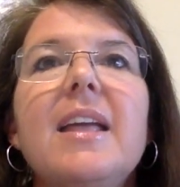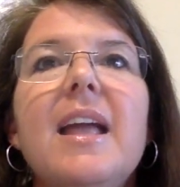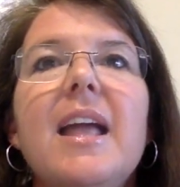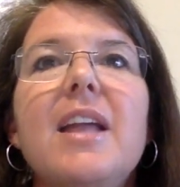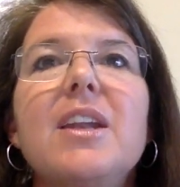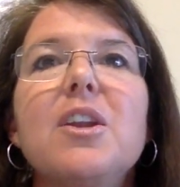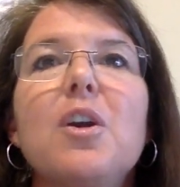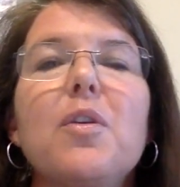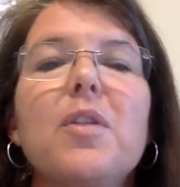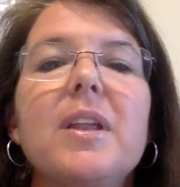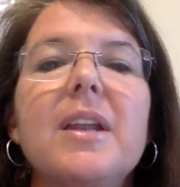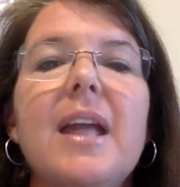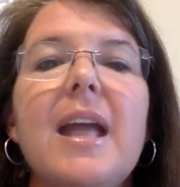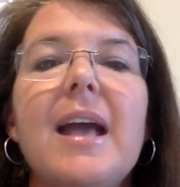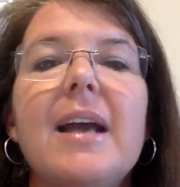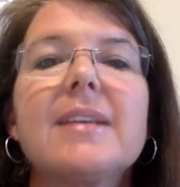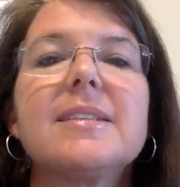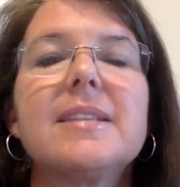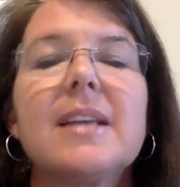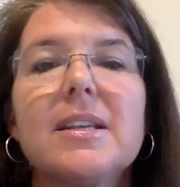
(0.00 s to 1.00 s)
and know that
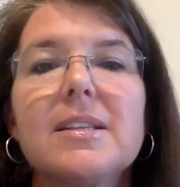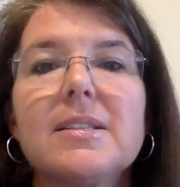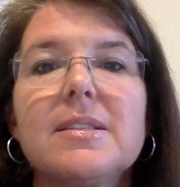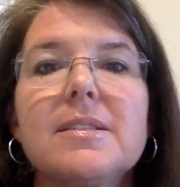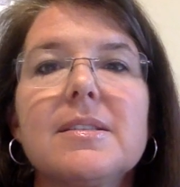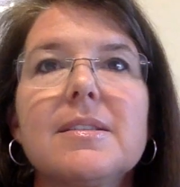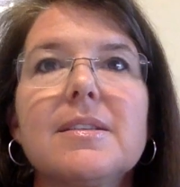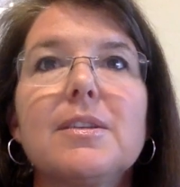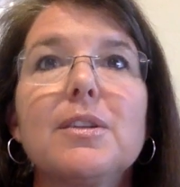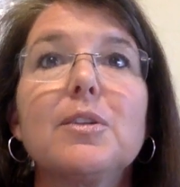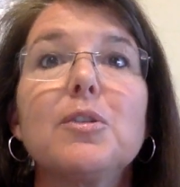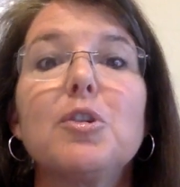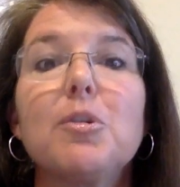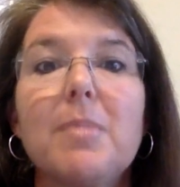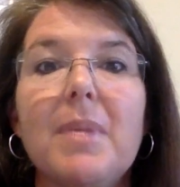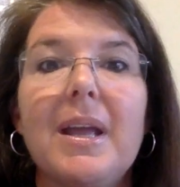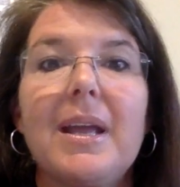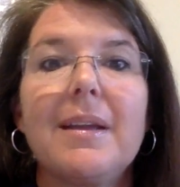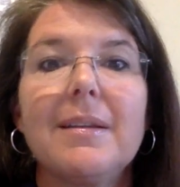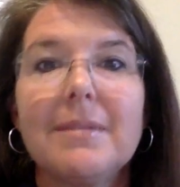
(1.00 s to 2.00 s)
excess
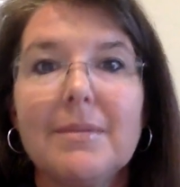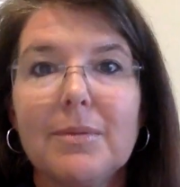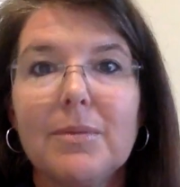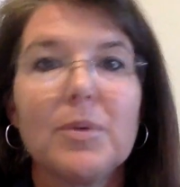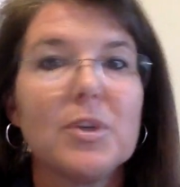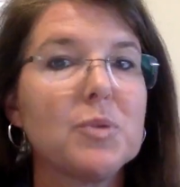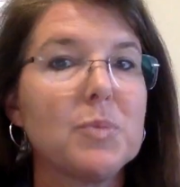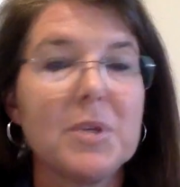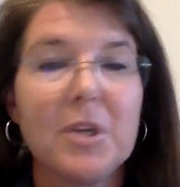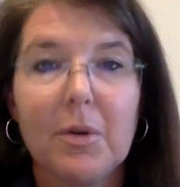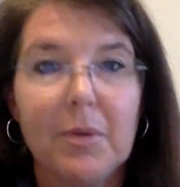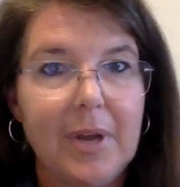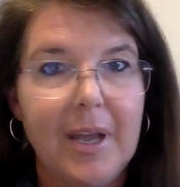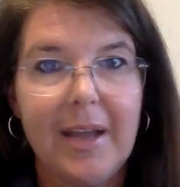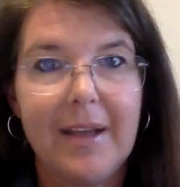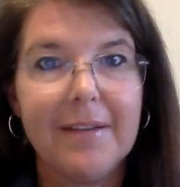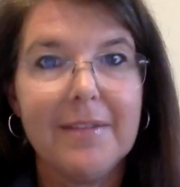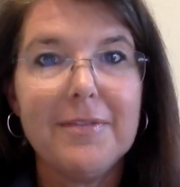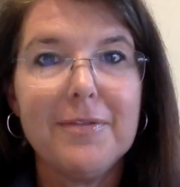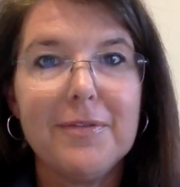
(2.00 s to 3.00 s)
glutamate, which we don't
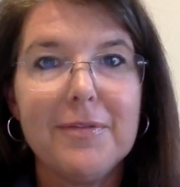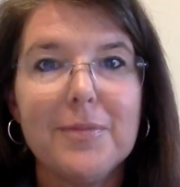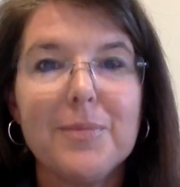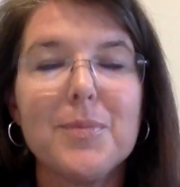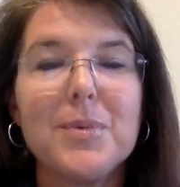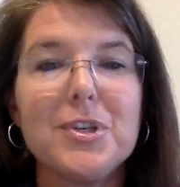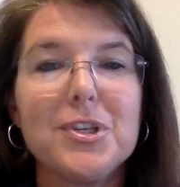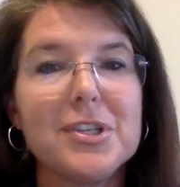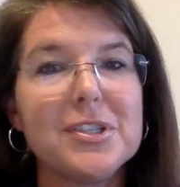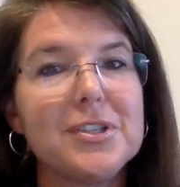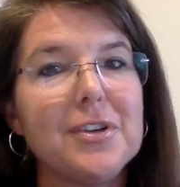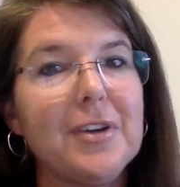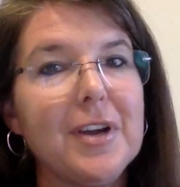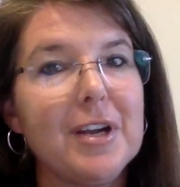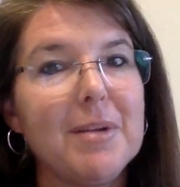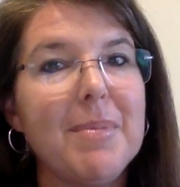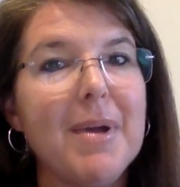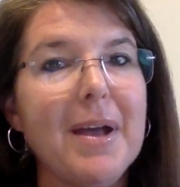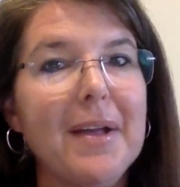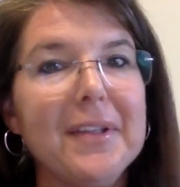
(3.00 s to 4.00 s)
have, we just are out
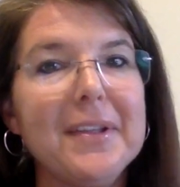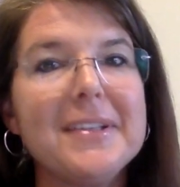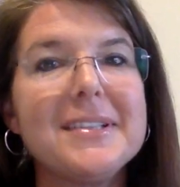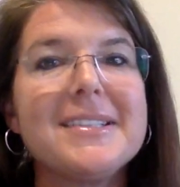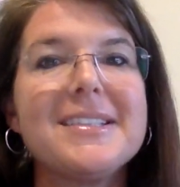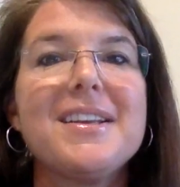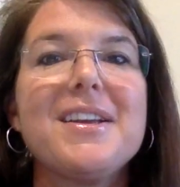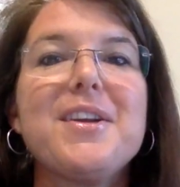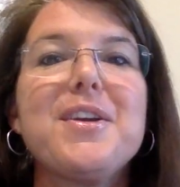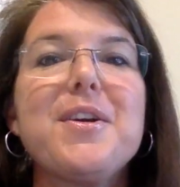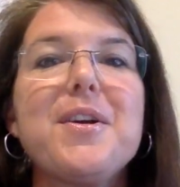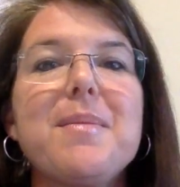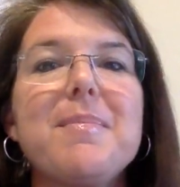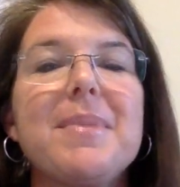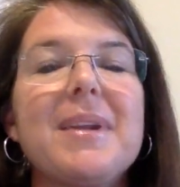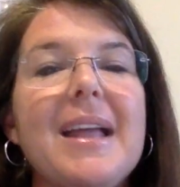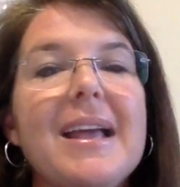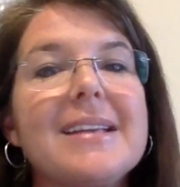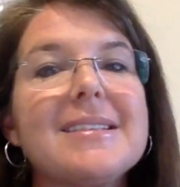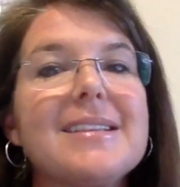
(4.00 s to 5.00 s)
of balance,
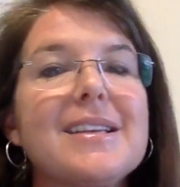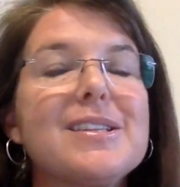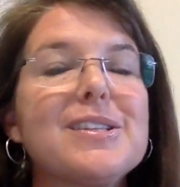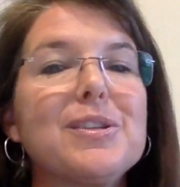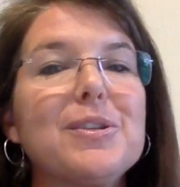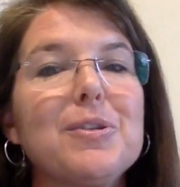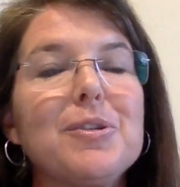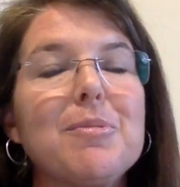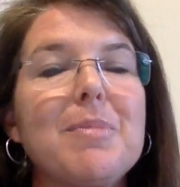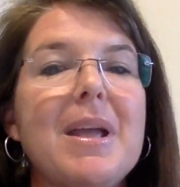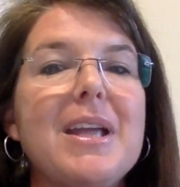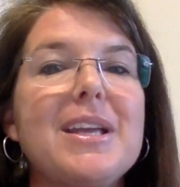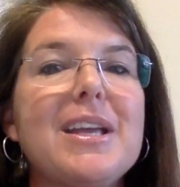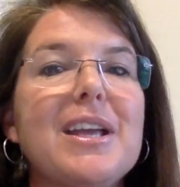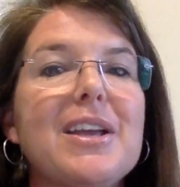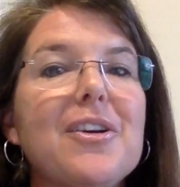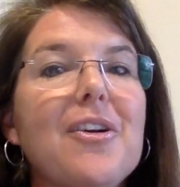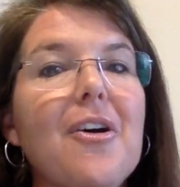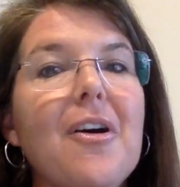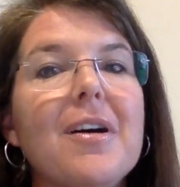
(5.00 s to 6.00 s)
but excess glutamate
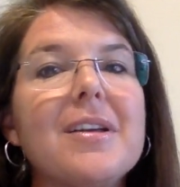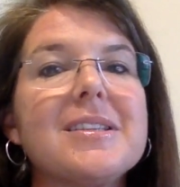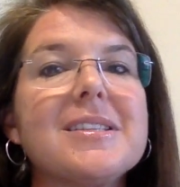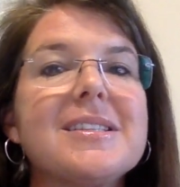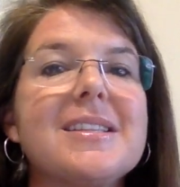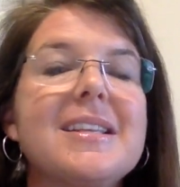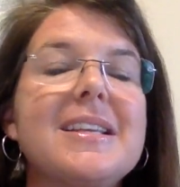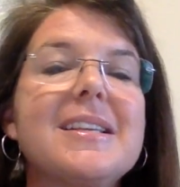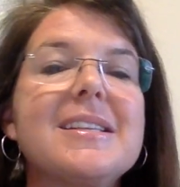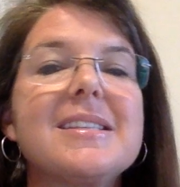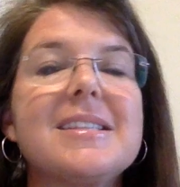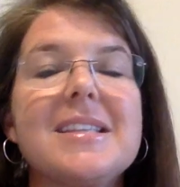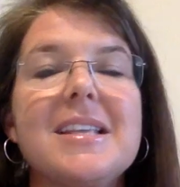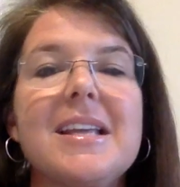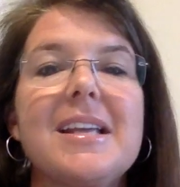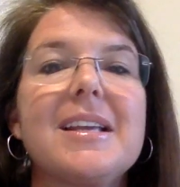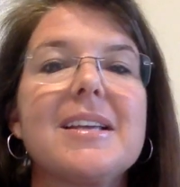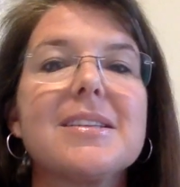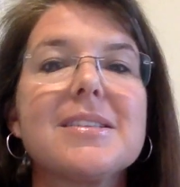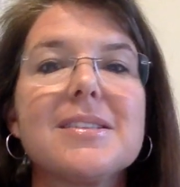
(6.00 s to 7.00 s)
can cause these
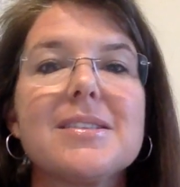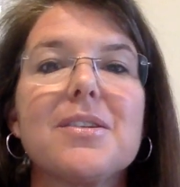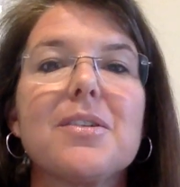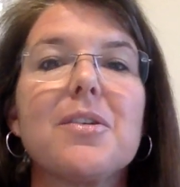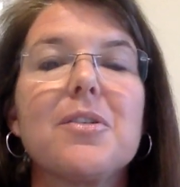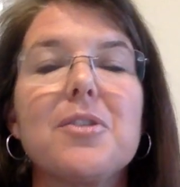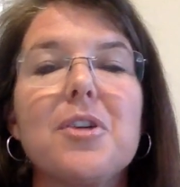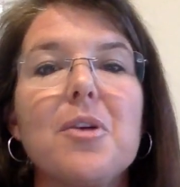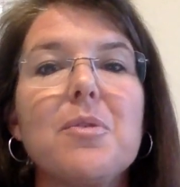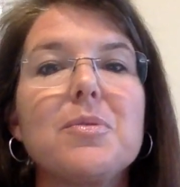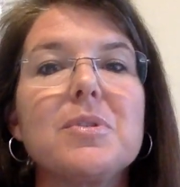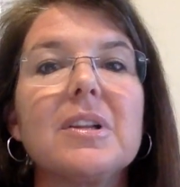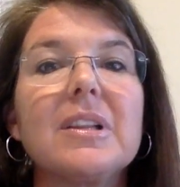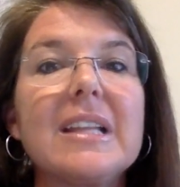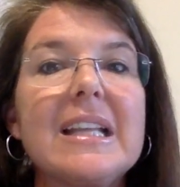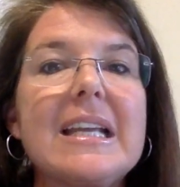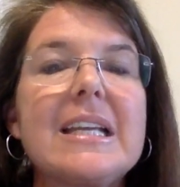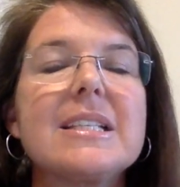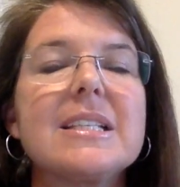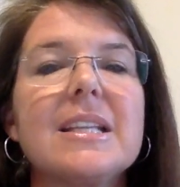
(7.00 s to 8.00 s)
things, are known to
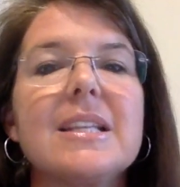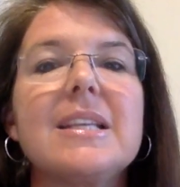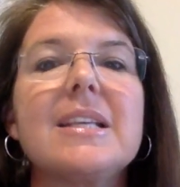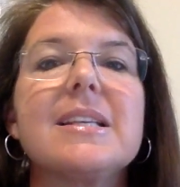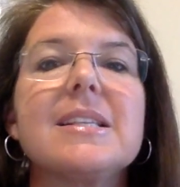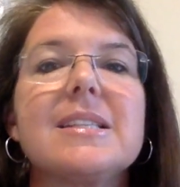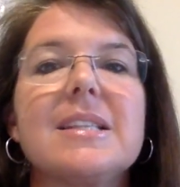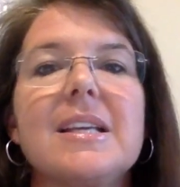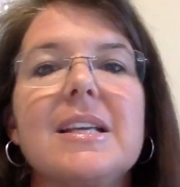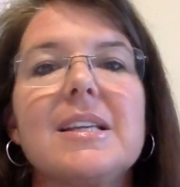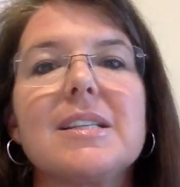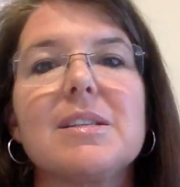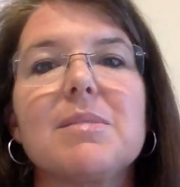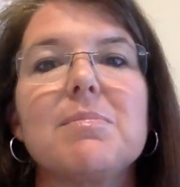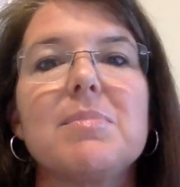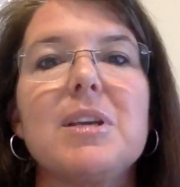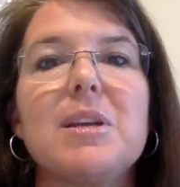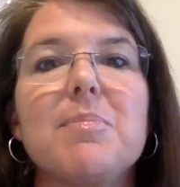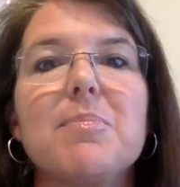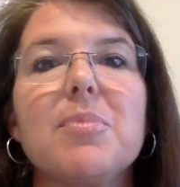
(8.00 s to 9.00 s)
link to these things in
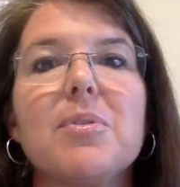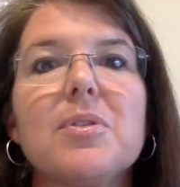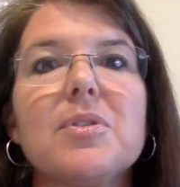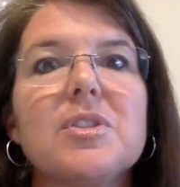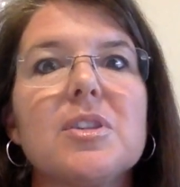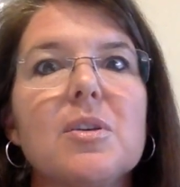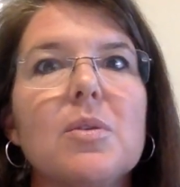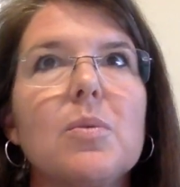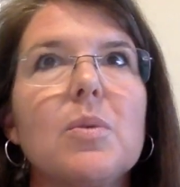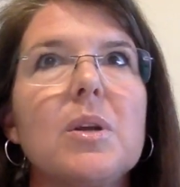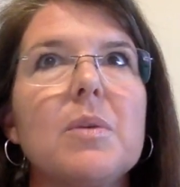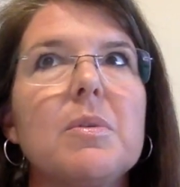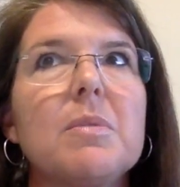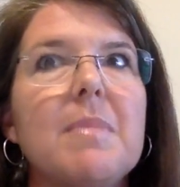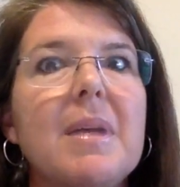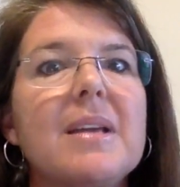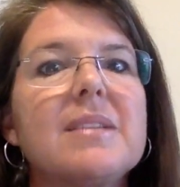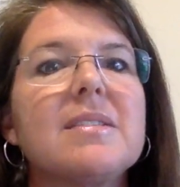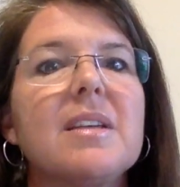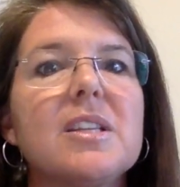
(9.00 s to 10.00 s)
people. So it would
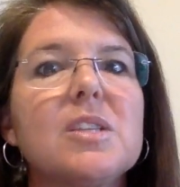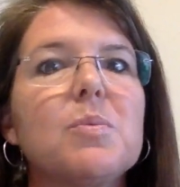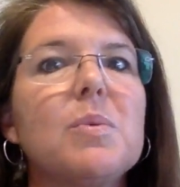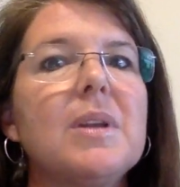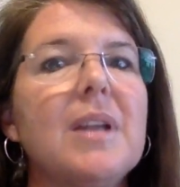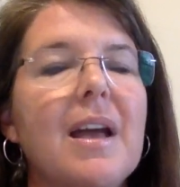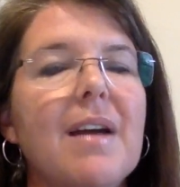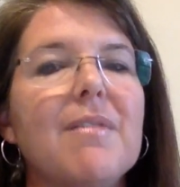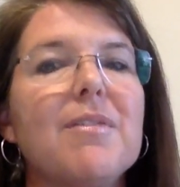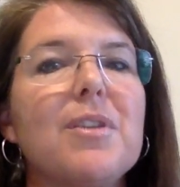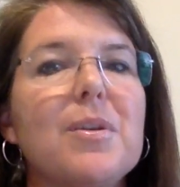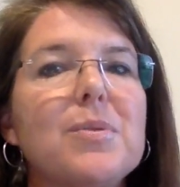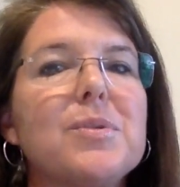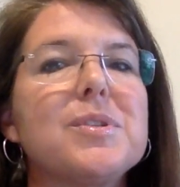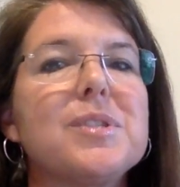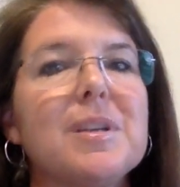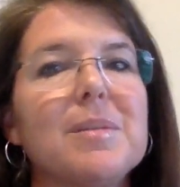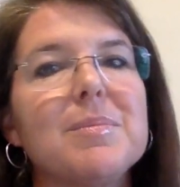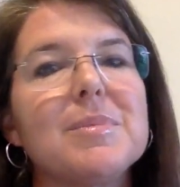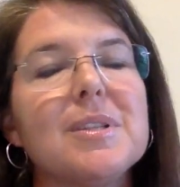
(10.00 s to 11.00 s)
make sense we'd have those
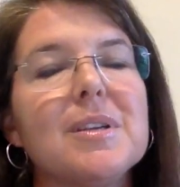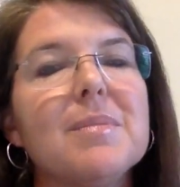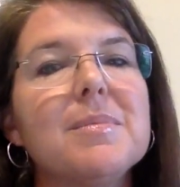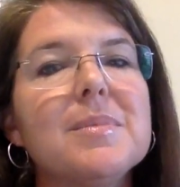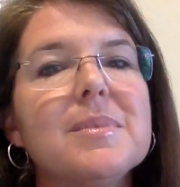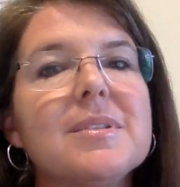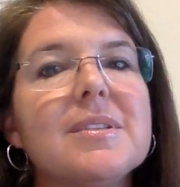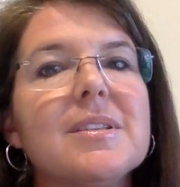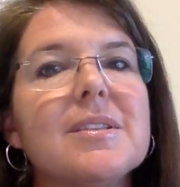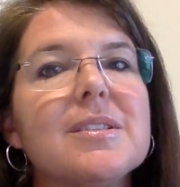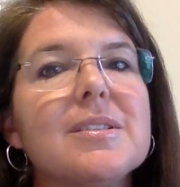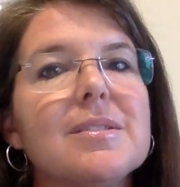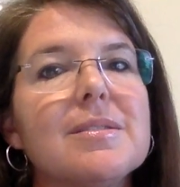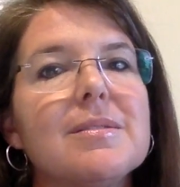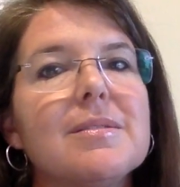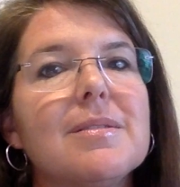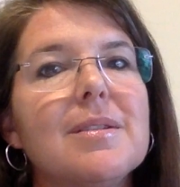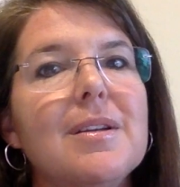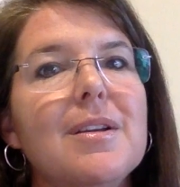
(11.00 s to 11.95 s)
symptoms since,